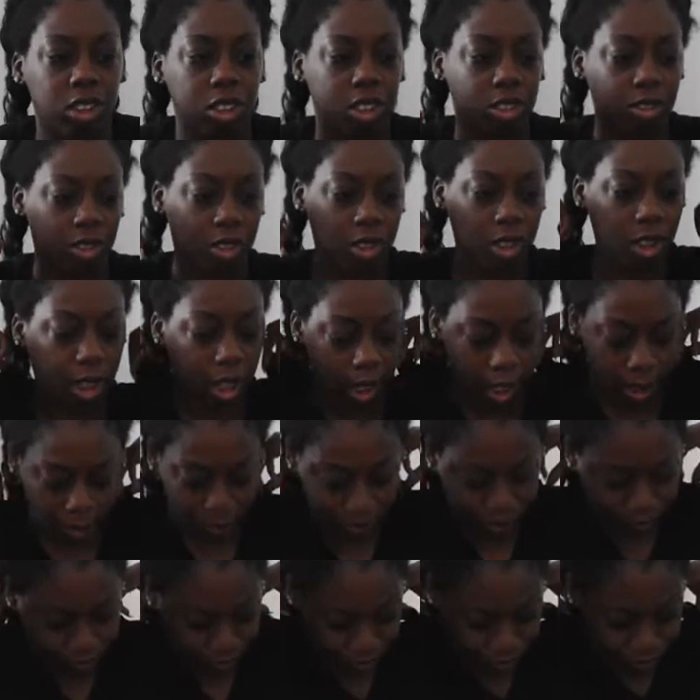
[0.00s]
for that.
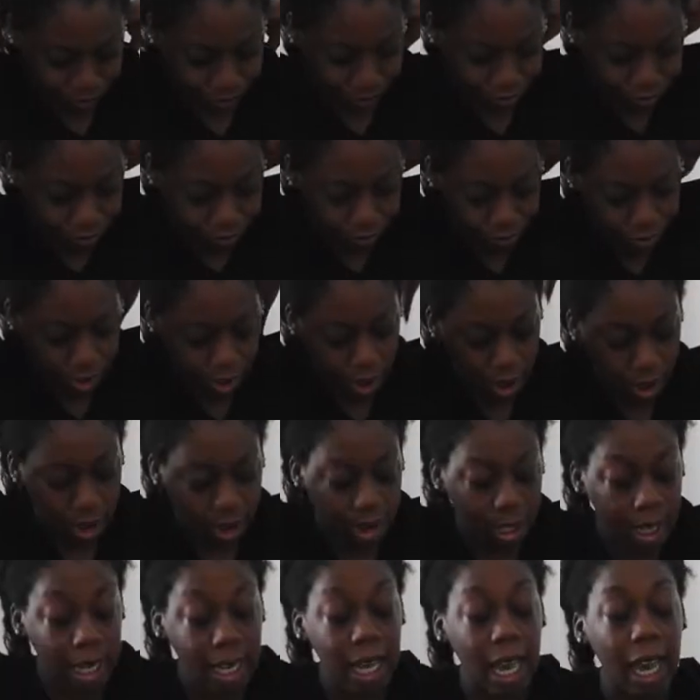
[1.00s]

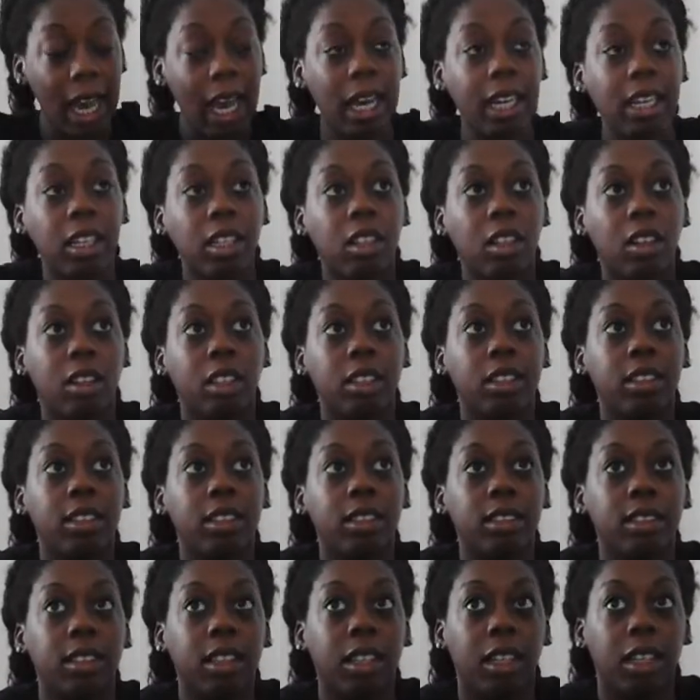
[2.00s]
They had it on
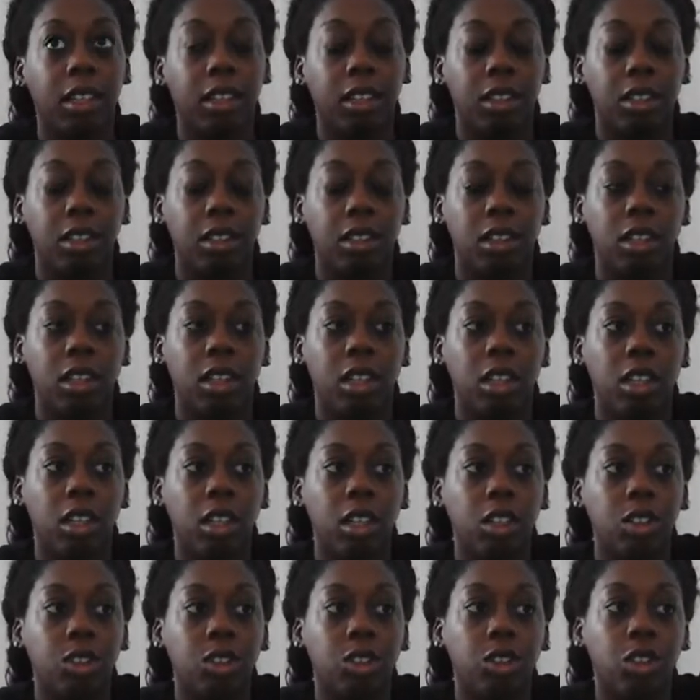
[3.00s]
sale,
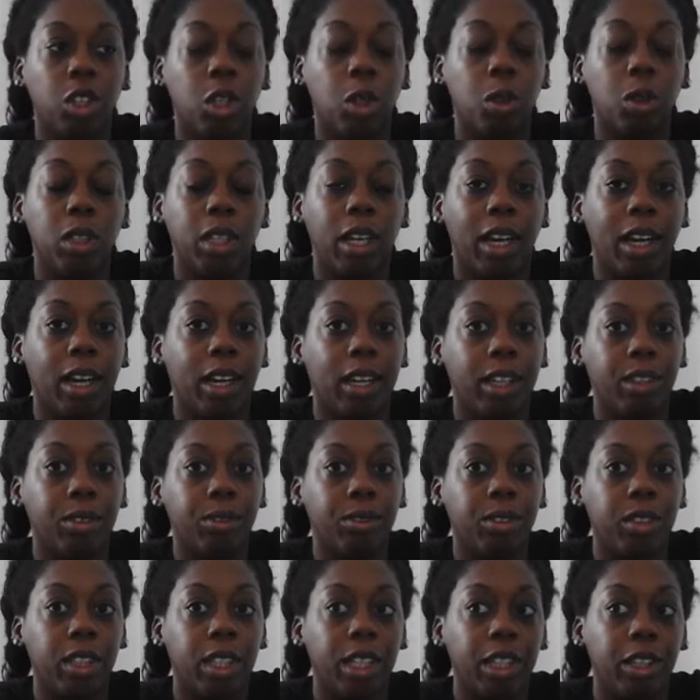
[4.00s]
no lie,
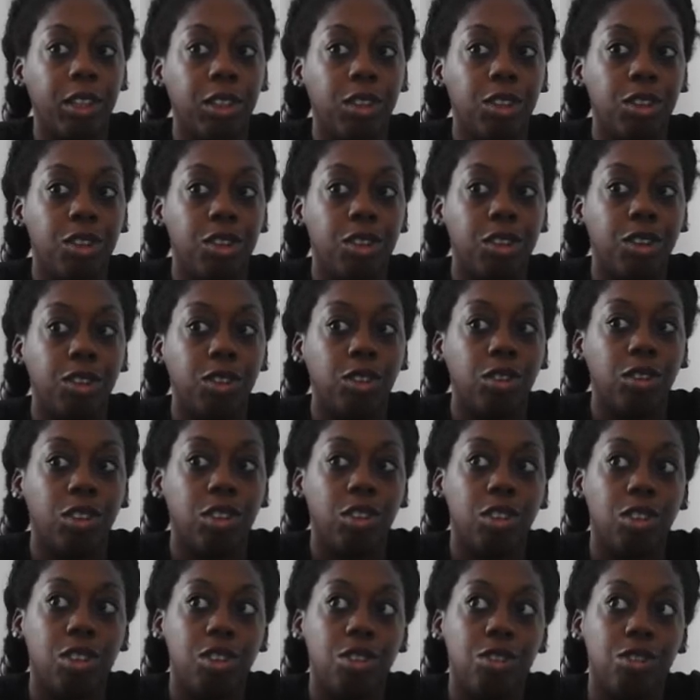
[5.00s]
for like
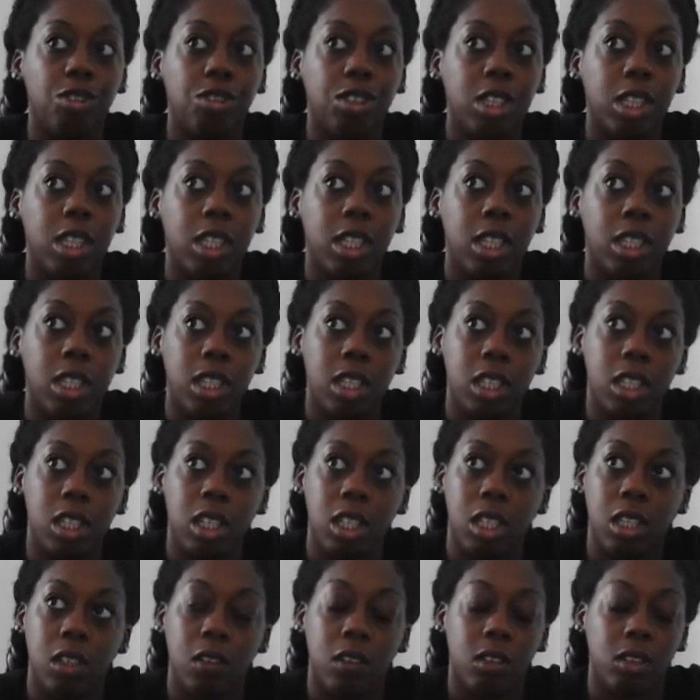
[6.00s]
3
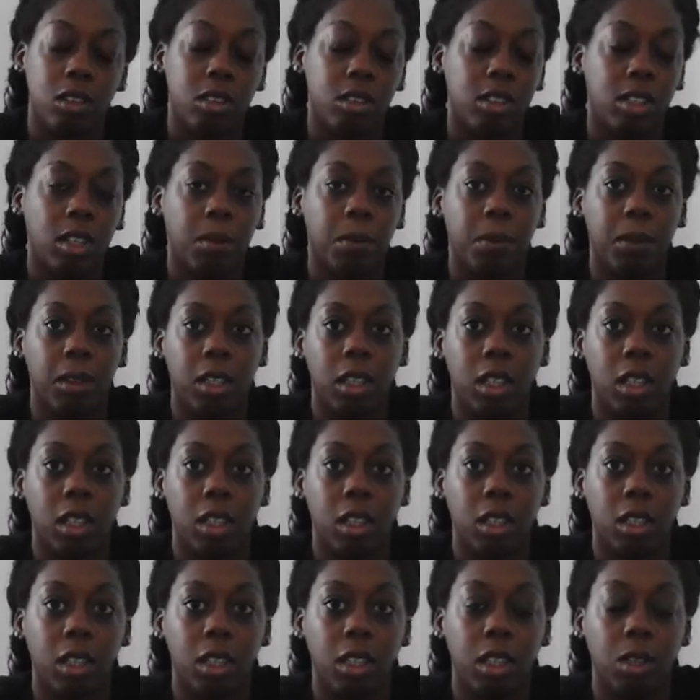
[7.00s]
something.
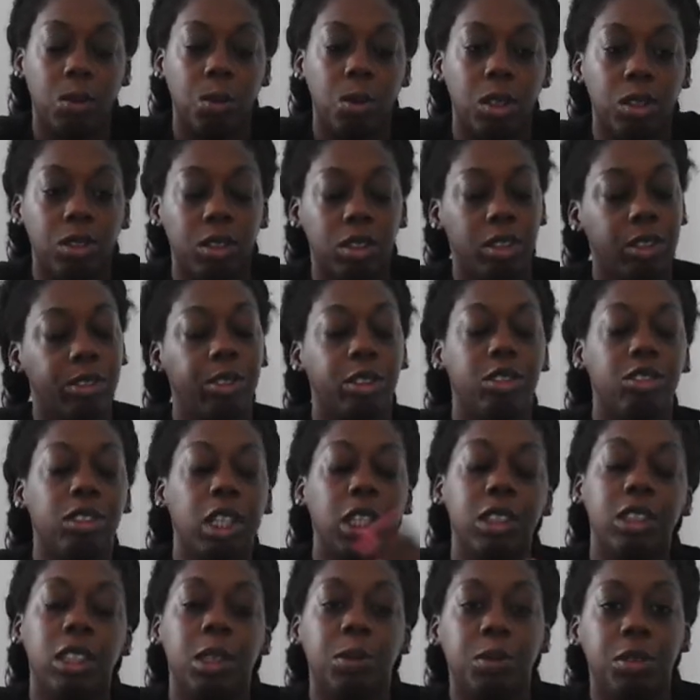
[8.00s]
It would, if you
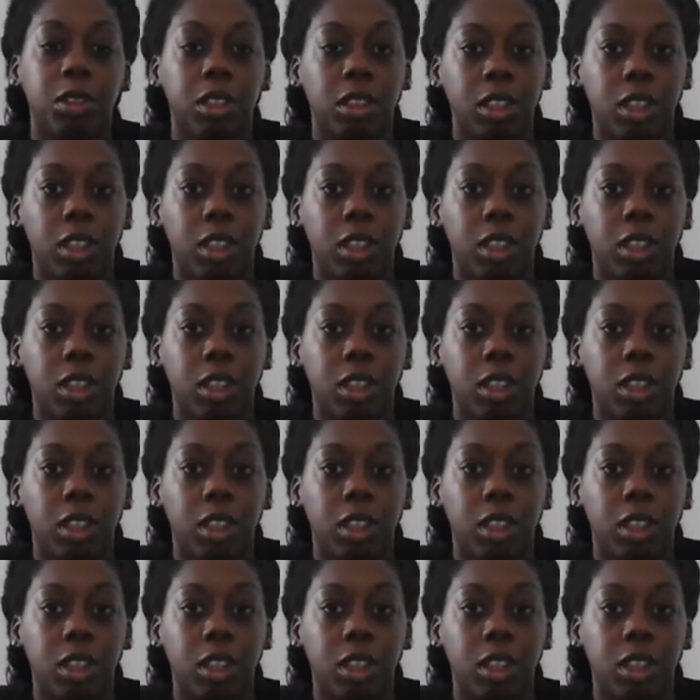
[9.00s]
round it up to the